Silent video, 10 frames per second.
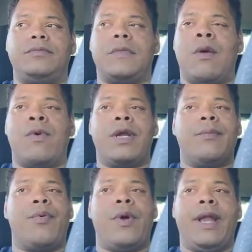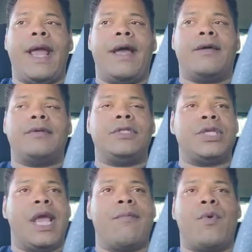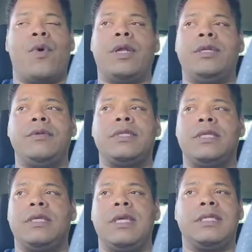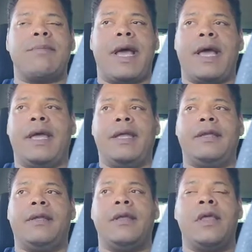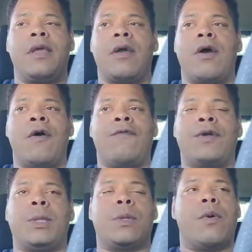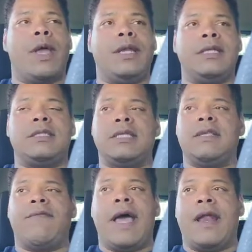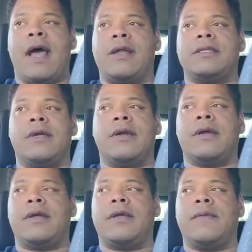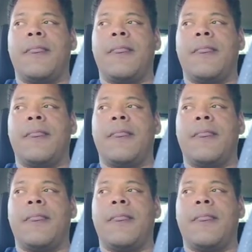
I wanted to point out Jay Amore losing his mind over Troy and these $65, girl.